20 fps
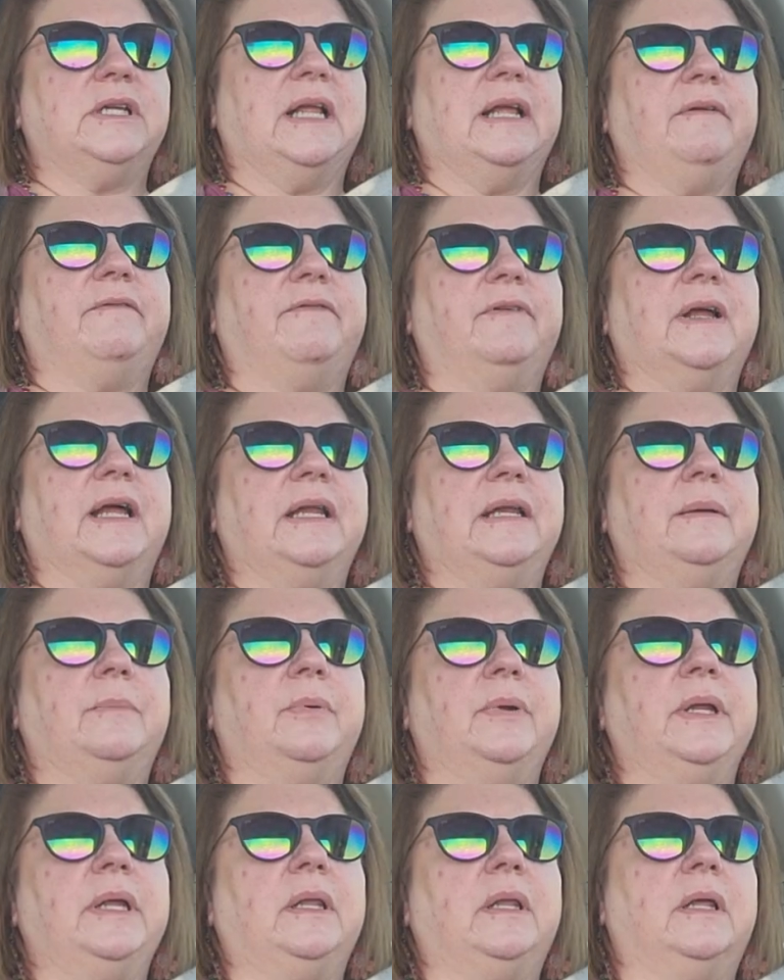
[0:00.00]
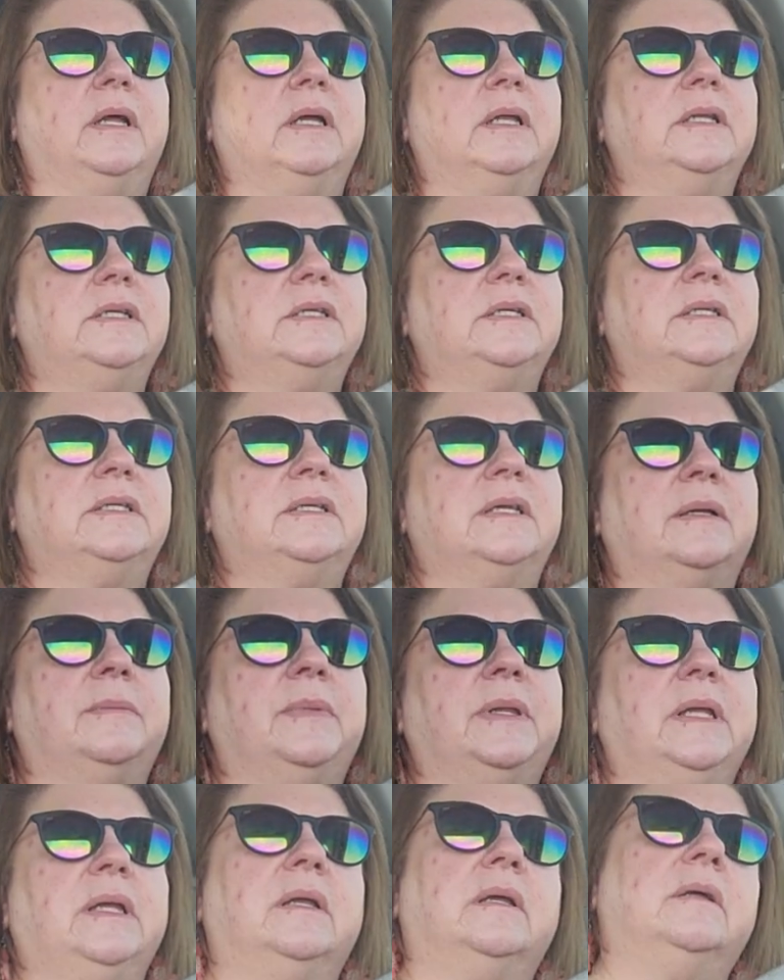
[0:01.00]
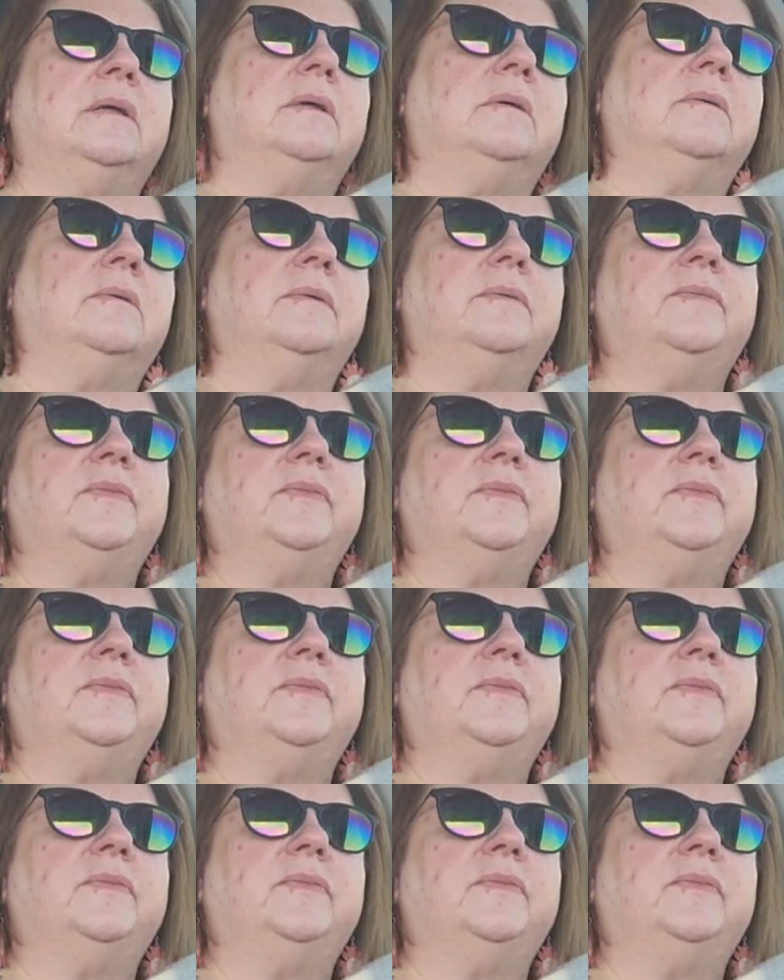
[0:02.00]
and I had forgotten to bring a lunch. And so I'm like, oh,